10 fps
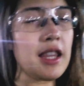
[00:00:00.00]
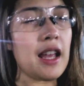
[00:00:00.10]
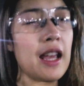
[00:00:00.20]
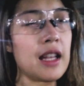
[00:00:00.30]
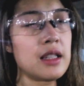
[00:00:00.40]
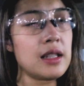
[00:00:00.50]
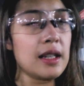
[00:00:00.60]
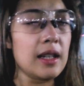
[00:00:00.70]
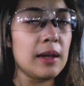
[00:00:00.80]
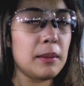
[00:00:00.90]
And
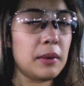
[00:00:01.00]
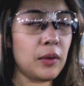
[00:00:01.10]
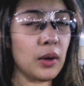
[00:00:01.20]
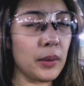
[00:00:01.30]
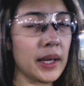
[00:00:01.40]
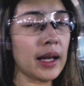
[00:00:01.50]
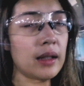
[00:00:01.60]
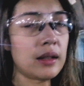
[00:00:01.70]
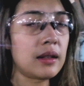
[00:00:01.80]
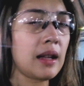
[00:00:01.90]
before we get
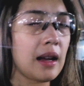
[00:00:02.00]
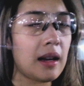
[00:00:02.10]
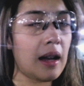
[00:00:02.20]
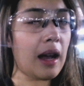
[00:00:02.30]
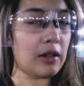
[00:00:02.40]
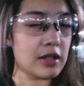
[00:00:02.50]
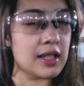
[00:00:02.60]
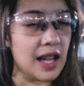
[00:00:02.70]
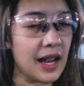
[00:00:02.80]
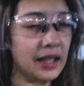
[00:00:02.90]

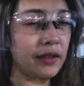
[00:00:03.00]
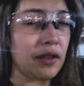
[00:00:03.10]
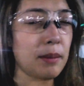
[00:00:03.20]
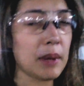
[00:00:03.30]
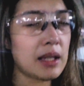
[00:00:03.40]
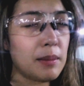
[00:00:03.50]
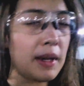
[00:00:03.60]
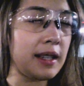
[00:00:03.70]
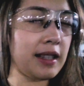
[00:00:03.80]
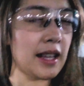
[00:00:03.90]
outside of the
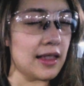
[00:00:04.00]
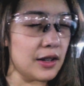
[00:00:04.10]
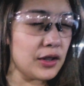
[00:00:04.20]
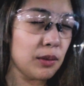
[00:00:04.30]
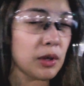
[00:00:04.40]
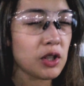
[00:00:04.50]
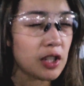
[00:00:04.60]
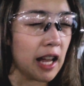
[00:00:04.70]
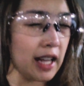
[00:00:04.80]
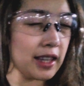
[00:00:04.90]
basement and there's too much
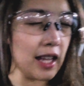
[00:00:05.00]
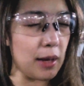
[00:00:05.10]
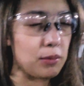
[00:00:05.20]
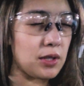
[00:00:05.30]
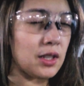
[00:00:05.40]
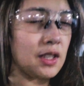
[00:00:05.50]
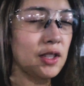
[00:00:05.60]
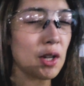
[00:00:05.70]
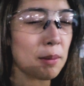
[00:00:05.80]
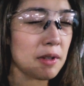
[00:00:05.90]
light, I'm just gonna
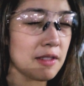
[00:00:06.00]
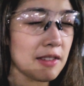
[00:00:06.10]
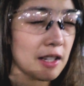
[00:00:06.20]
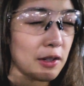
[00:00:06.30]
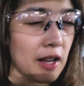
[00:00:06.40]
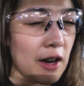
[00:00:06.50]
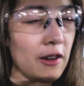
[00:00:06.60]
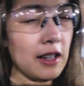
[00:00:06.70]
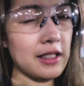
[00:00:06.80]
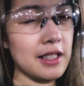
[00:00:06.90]
stop this video
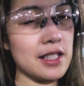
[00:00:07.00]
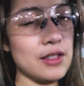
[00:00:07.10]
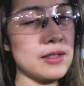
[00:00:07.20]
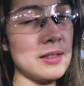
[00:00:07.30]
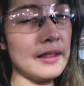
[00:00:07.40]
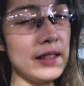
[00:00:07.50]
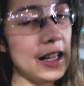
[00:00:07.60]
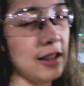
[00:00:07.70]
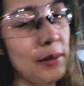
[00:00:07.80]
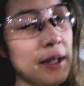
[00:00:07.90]
now. I'll see you
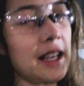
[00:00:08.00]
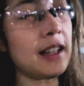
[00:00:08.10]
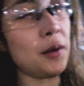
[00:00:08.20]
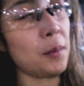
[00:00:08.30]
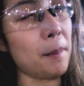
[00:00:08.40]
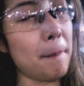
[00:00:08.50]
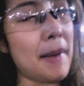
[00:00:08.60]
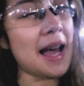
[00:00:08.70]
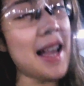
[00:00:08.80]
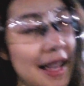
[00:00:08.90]
later when I get home.
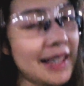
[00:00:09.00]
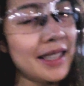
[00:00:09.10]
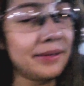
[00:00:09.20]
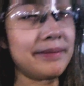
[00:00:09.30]
Bye.